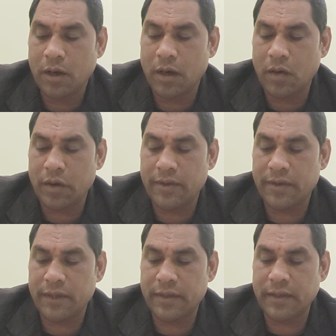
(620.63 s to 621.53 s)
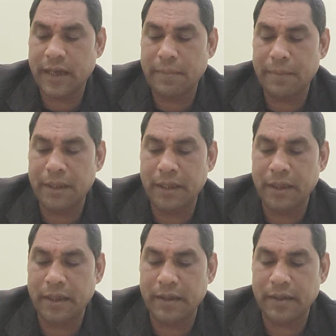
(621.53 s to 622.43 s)
Connotes the same
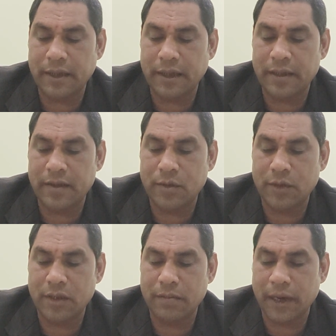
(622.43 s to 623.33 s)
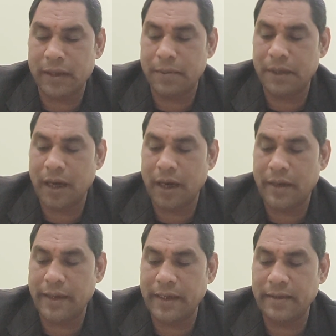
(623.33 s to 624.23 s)
meaning as assigned to it by the
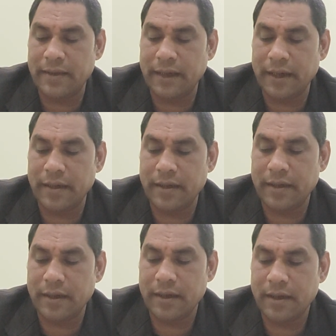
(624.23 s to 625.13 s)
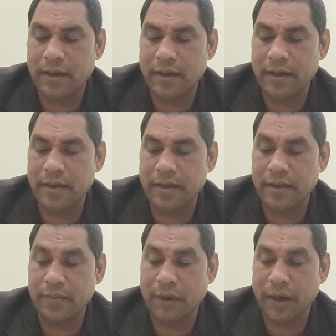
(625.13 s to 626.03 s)
Bihar Tenancy Act
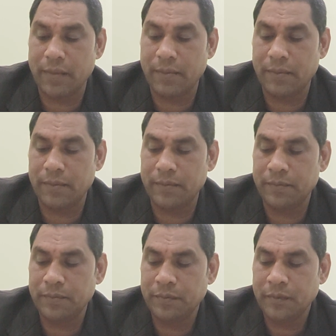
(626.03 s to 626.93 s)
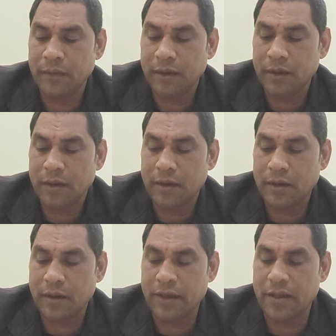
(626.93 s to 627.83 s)
1885.
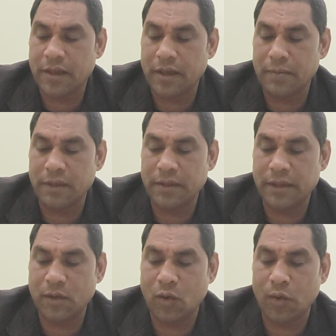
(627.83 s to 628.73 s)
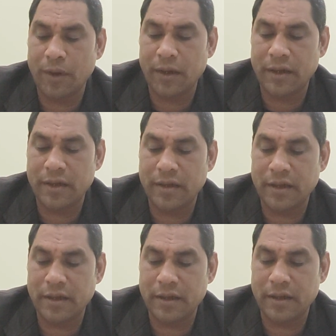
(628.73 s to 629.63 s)
Registered means a document
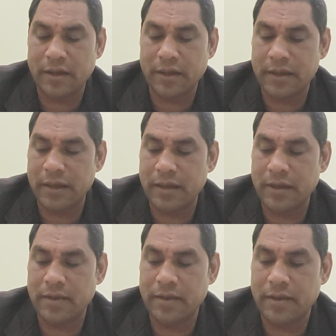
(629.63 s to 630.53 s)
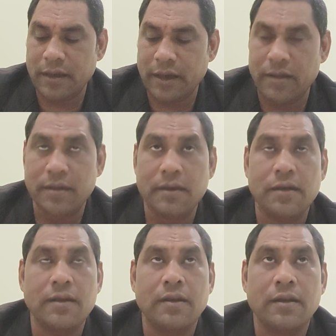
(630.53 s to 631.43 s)
registered under the Indian Registration Act
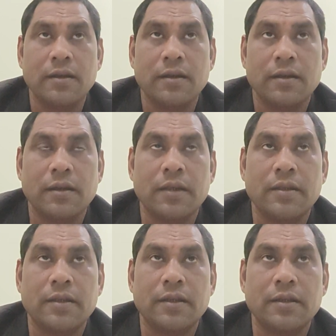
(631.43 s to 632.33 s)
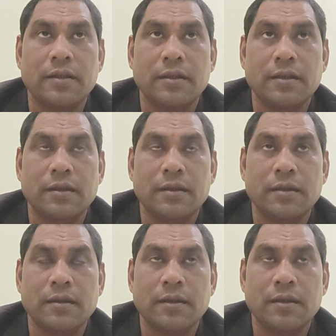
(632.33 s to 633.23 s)

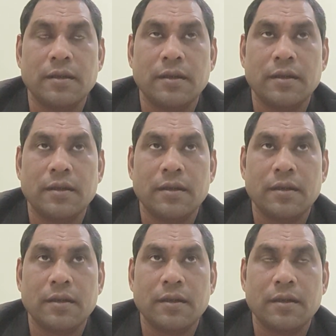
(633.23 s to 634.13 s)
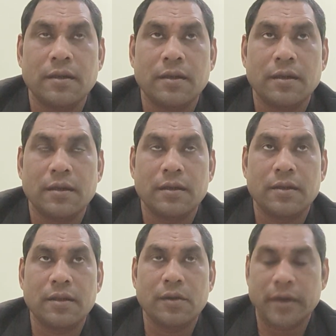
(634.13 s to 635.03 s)

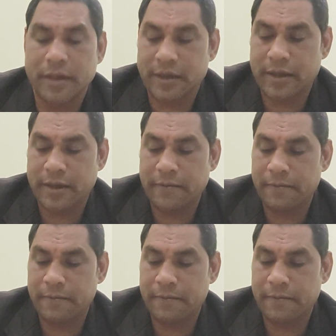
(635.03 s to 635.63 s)
1908.